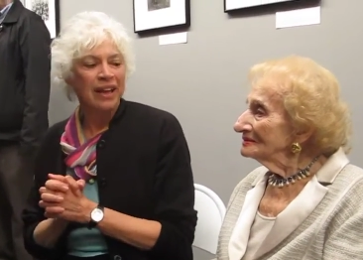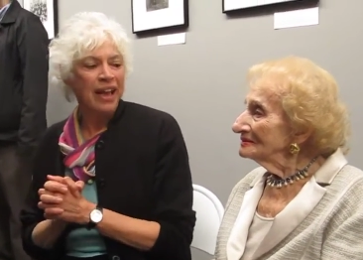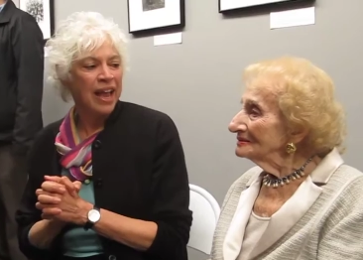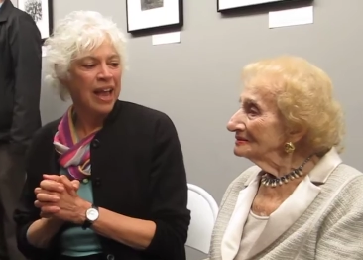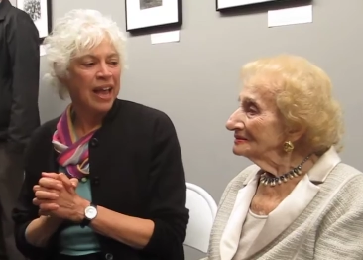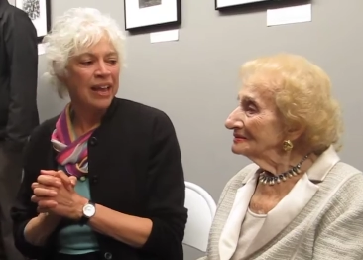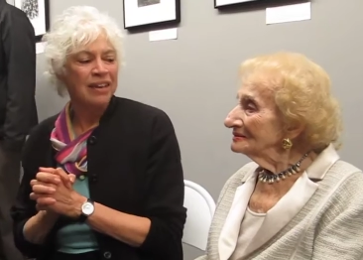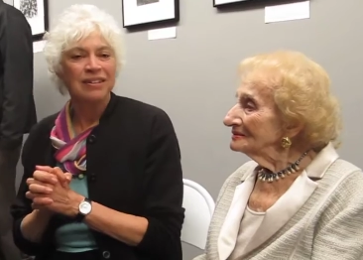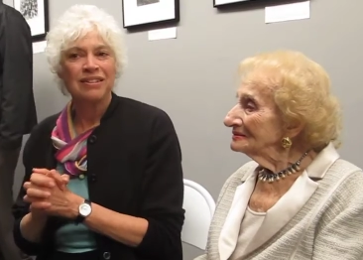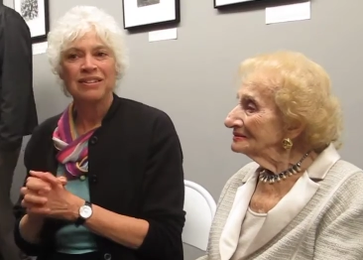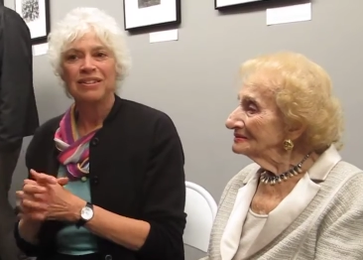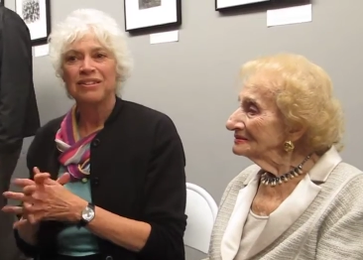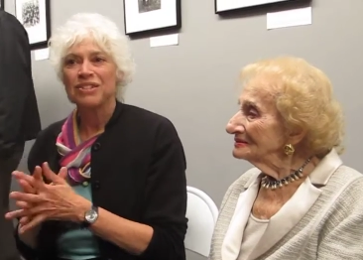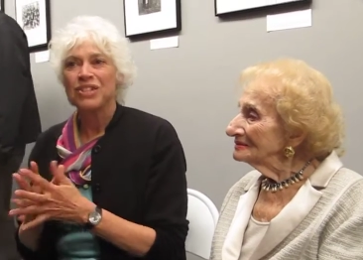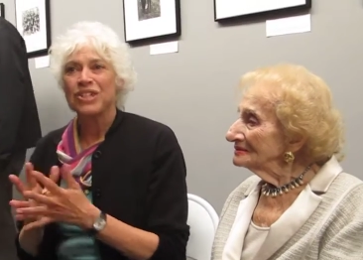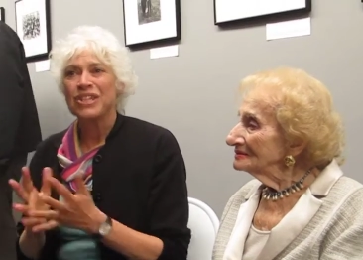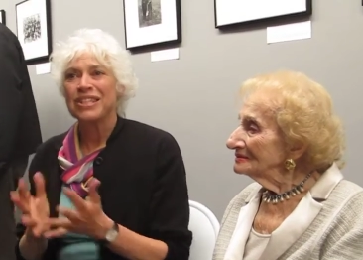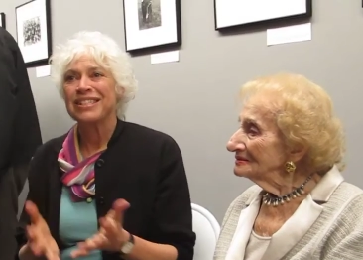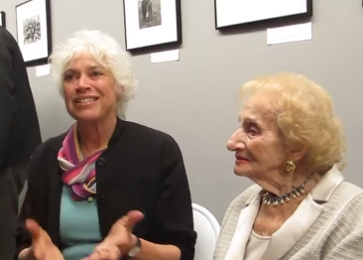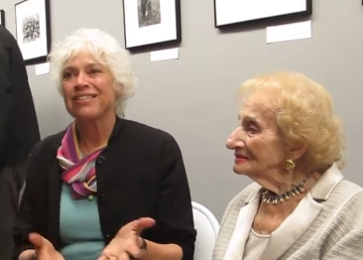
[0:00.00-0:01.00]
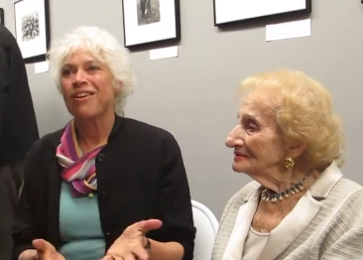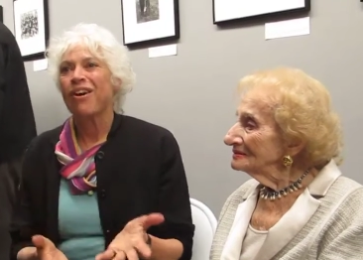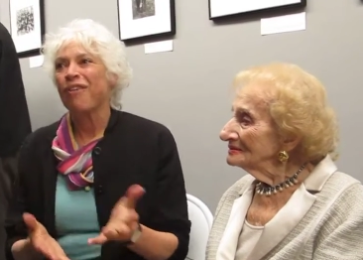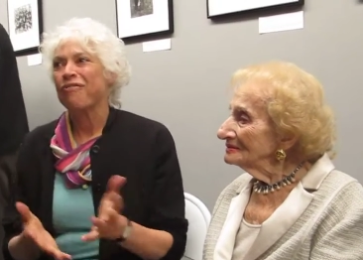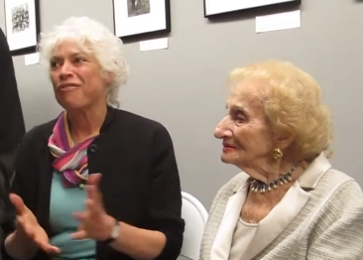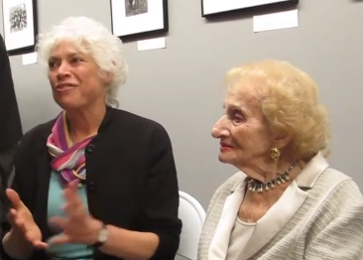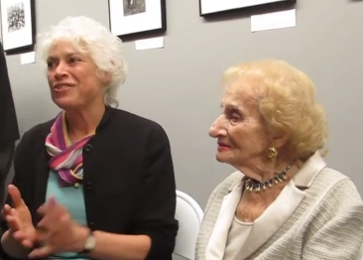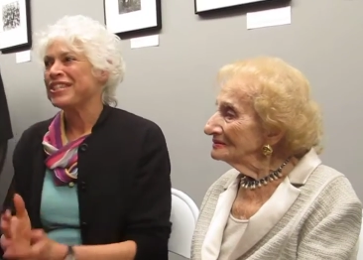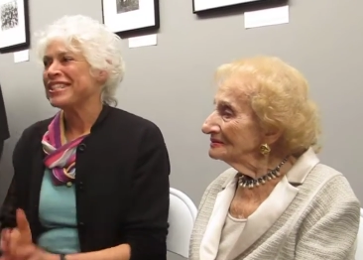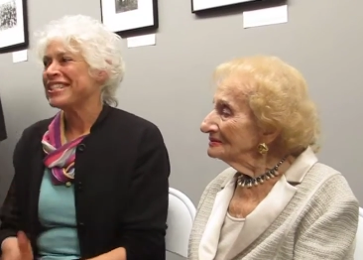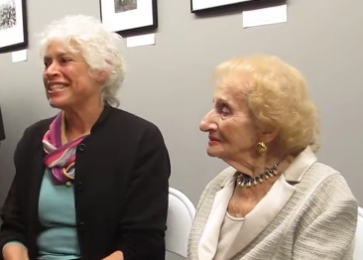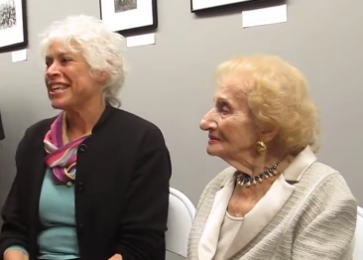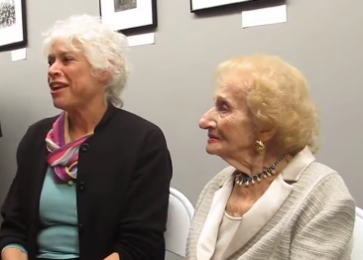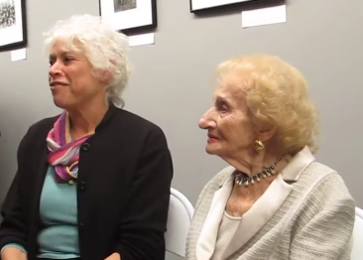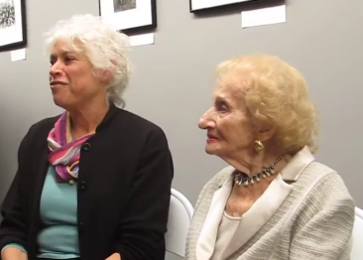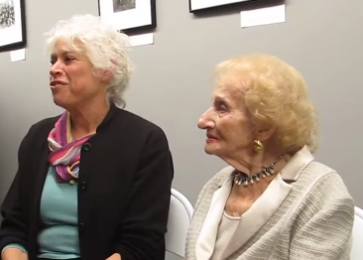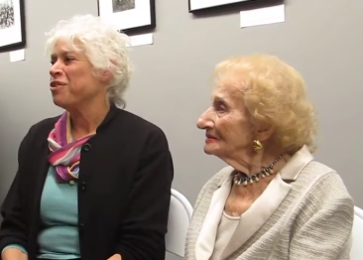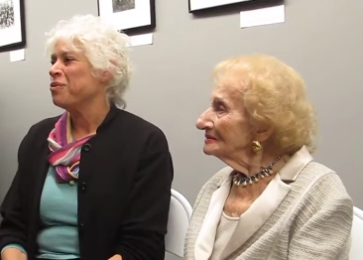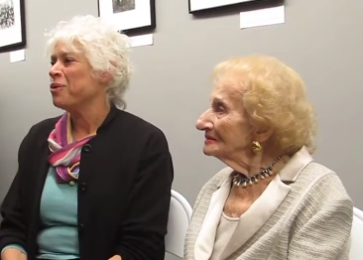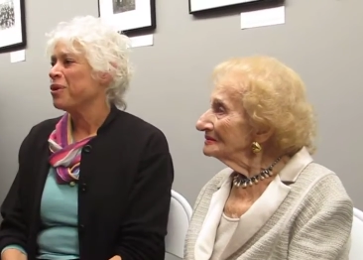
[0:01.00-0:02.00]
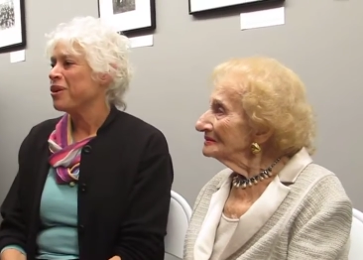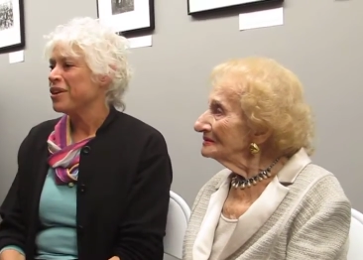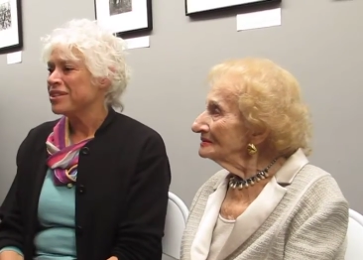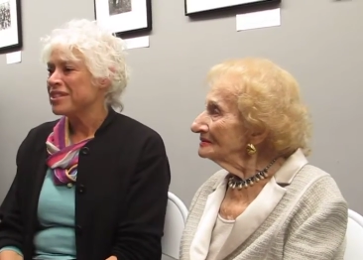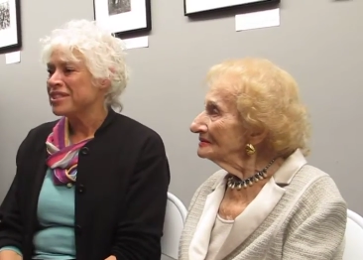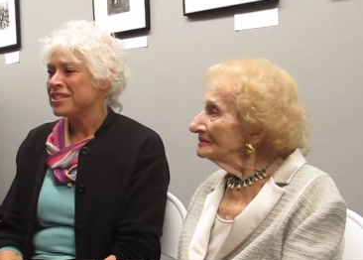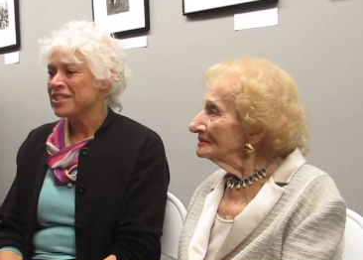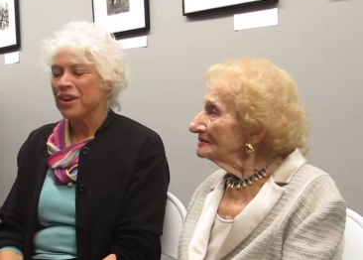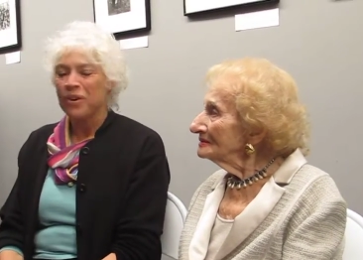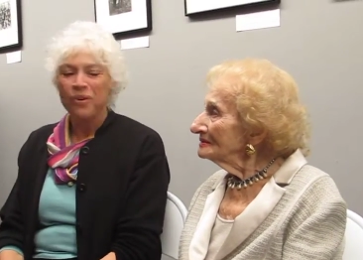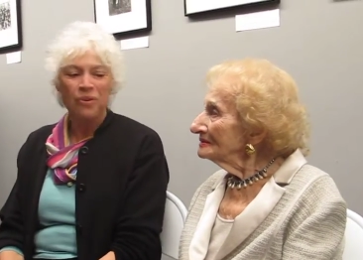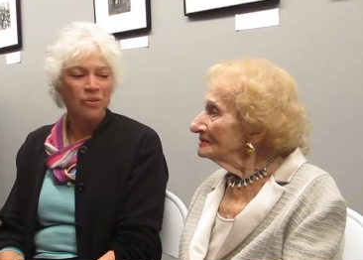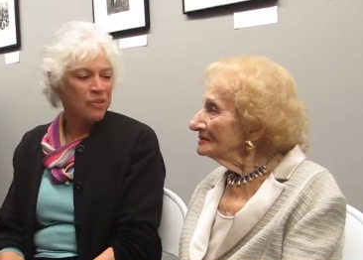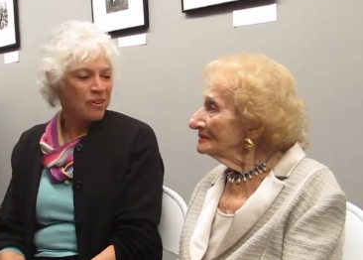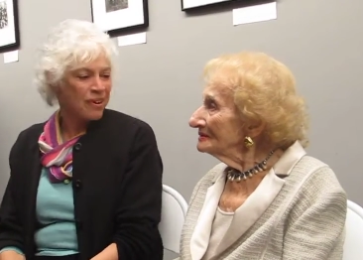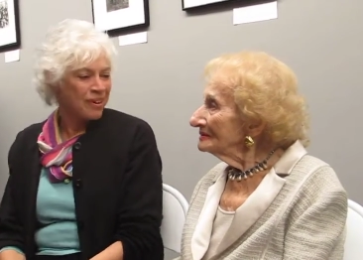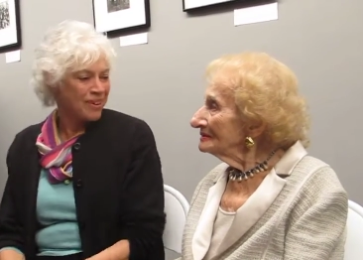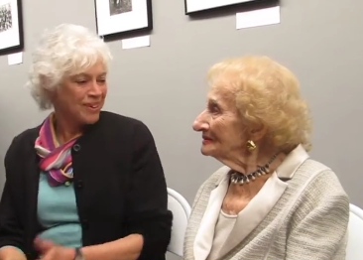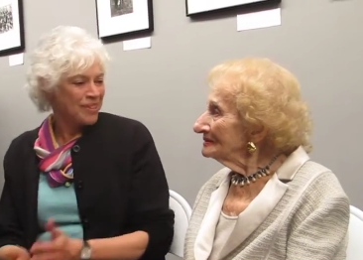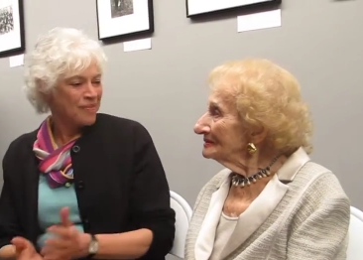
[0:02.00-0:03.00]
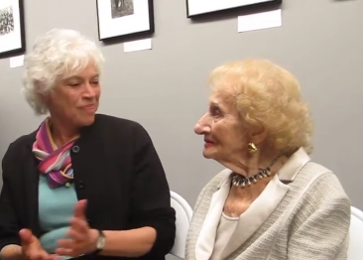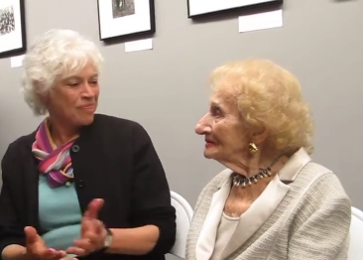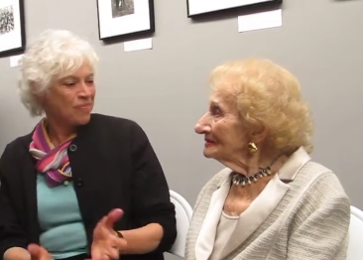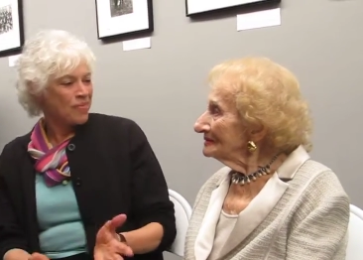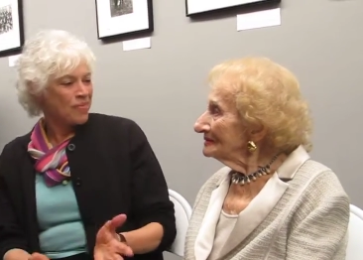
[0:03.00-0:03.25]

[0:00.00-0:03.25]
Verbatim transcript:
Speaker 1: and she's offered to say a few words. So, thank